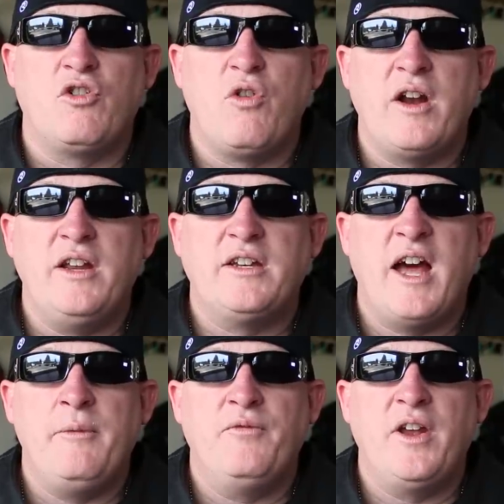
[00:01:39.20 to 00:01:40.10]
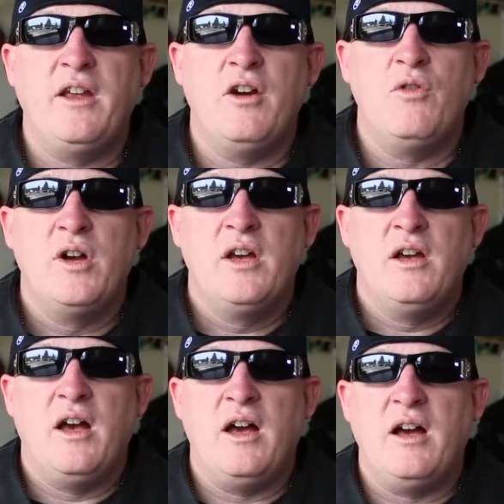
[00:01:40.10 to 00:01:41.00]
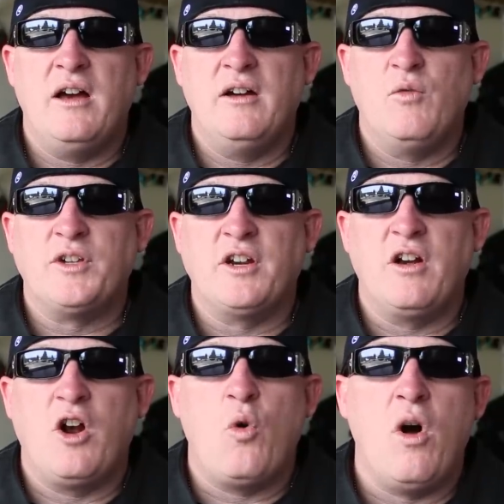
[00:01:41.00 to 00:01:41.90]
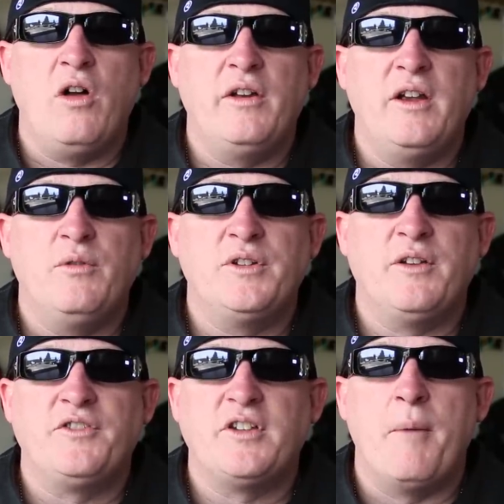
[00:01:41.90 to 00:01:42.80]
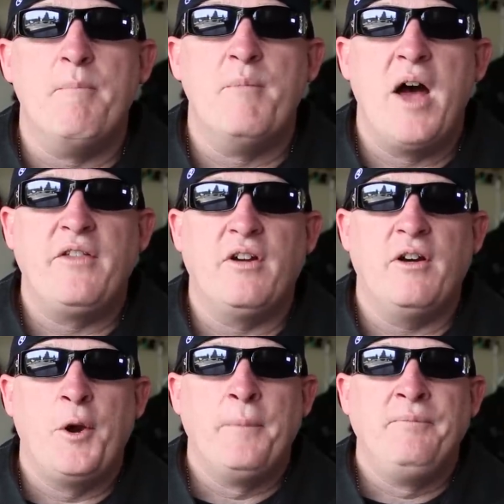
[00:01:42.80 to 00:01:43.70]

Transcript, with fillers: cruddy type video. It wasn't good quality. It was of some mother